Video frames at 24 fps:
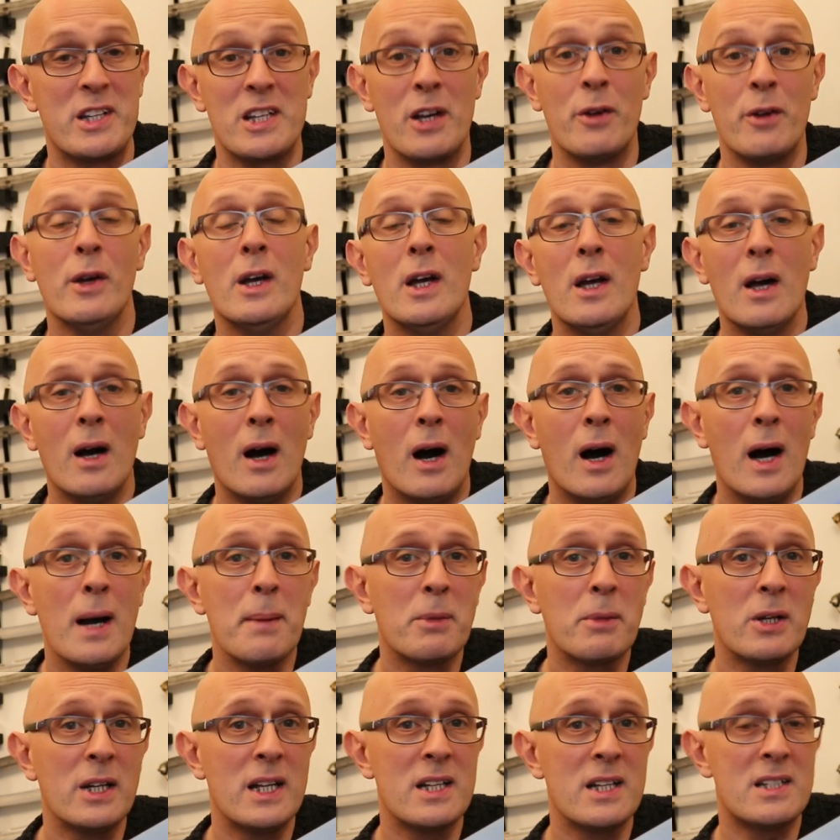So I'm
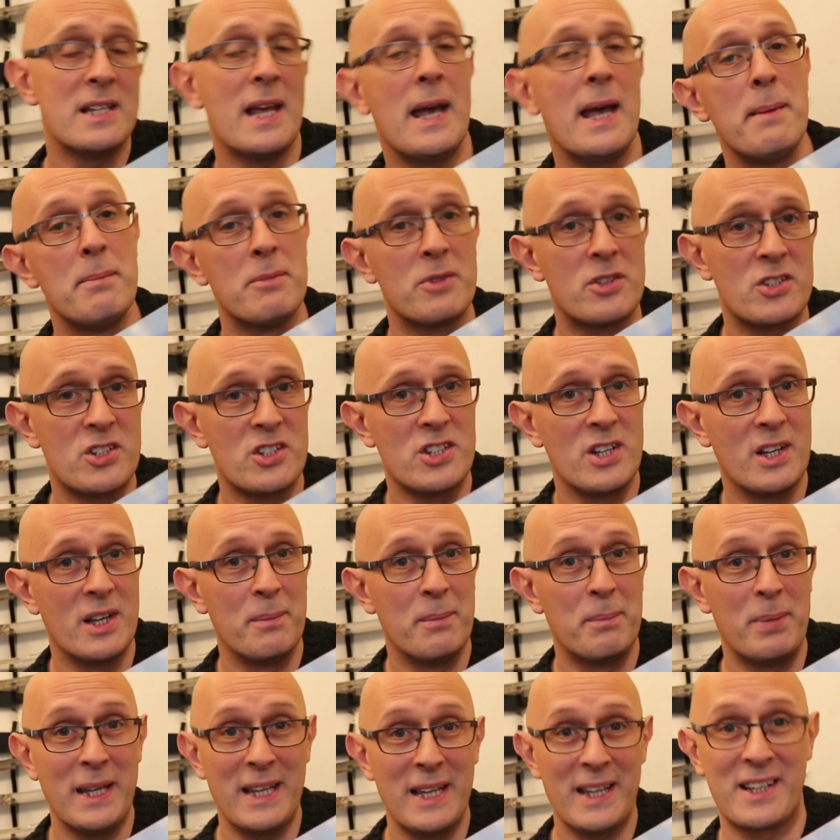going to attempt to
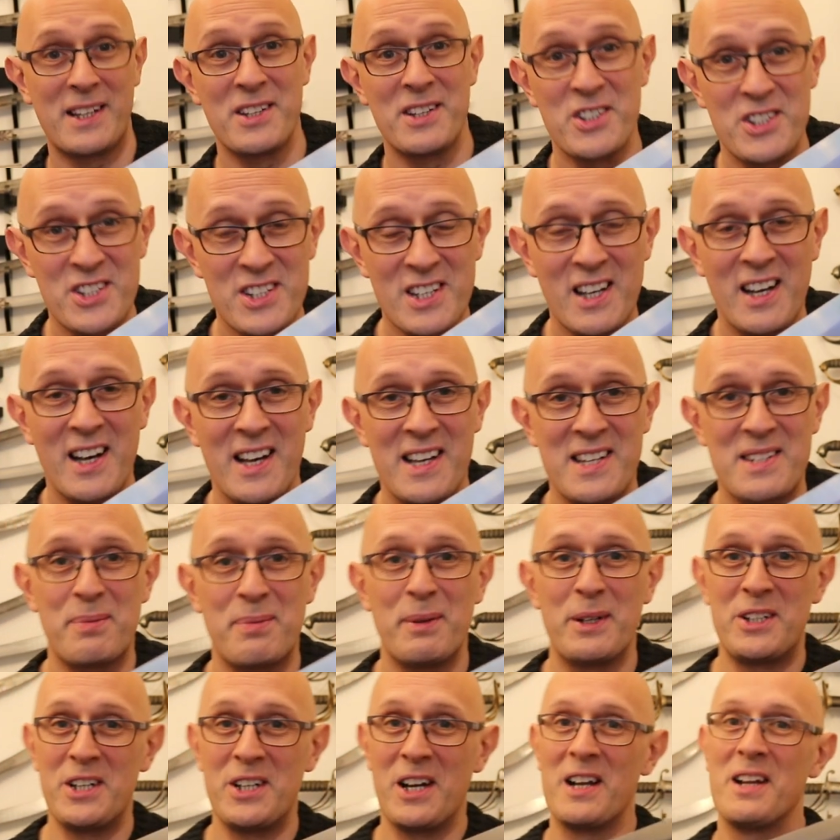be concise,
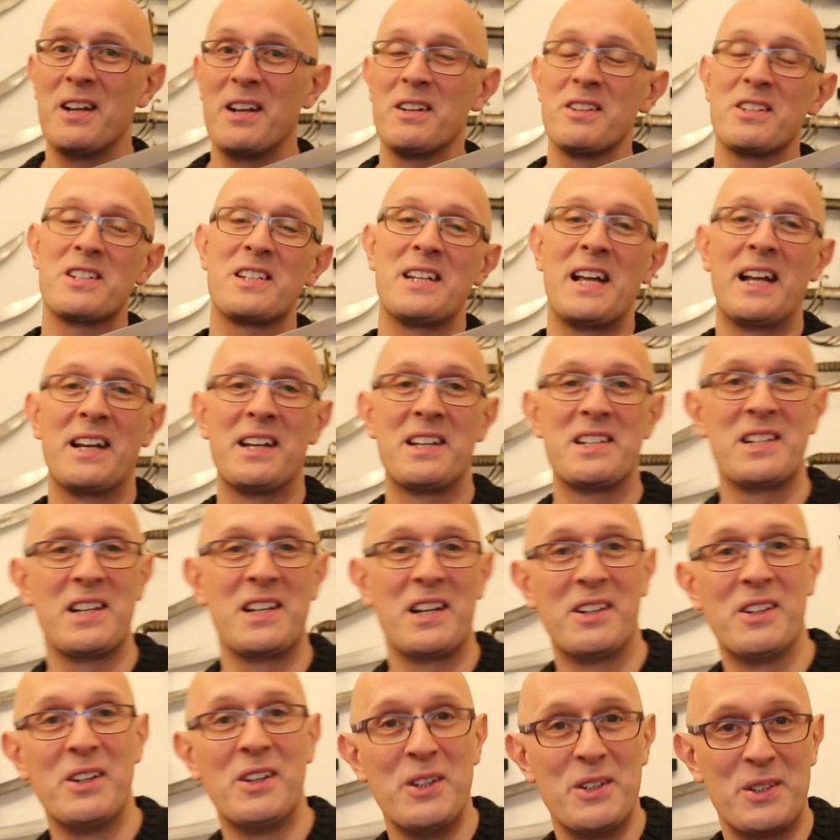which I understand is an
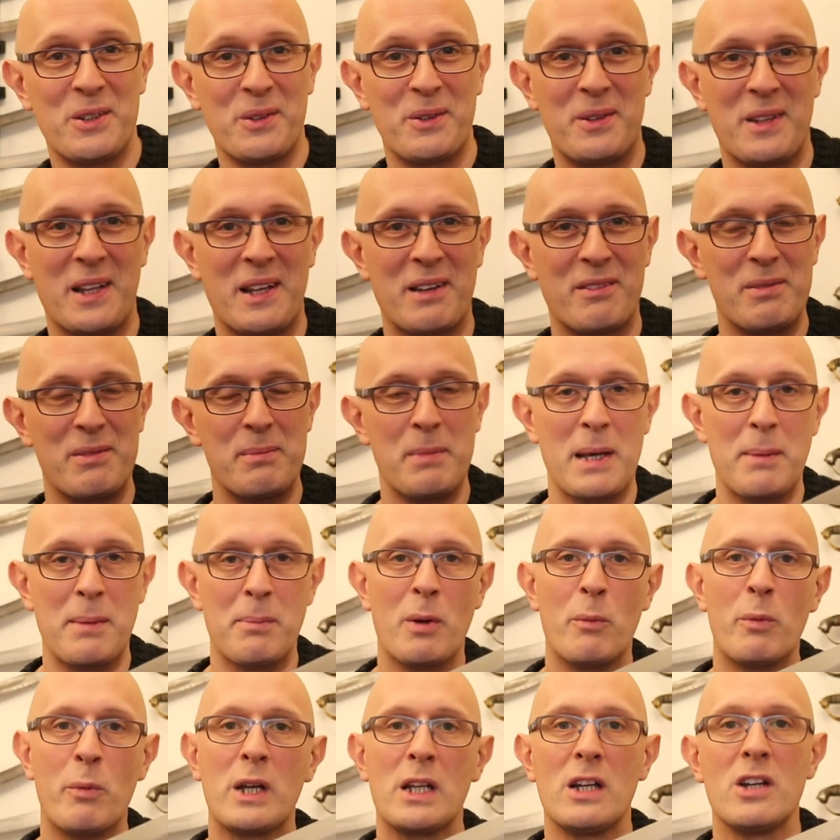unusual thing for me,
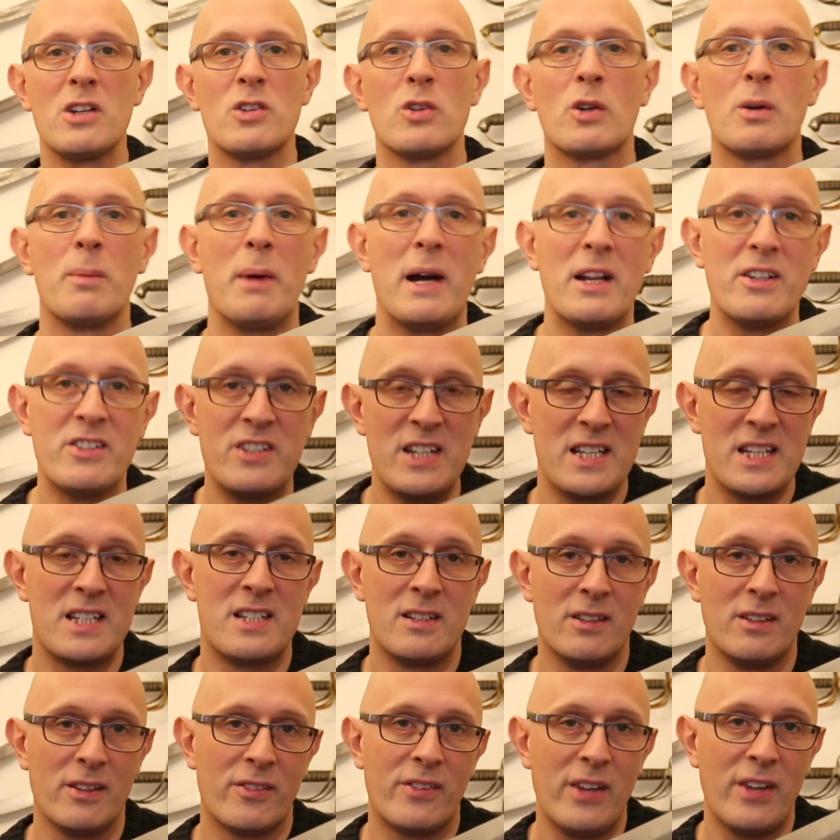but we're going to talk about
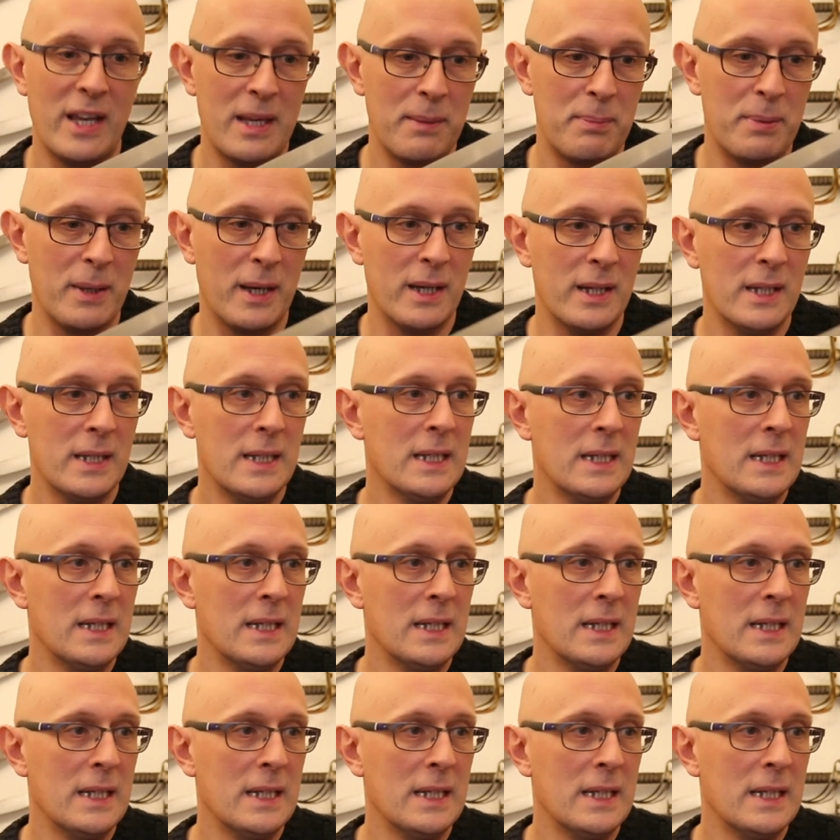distal taper.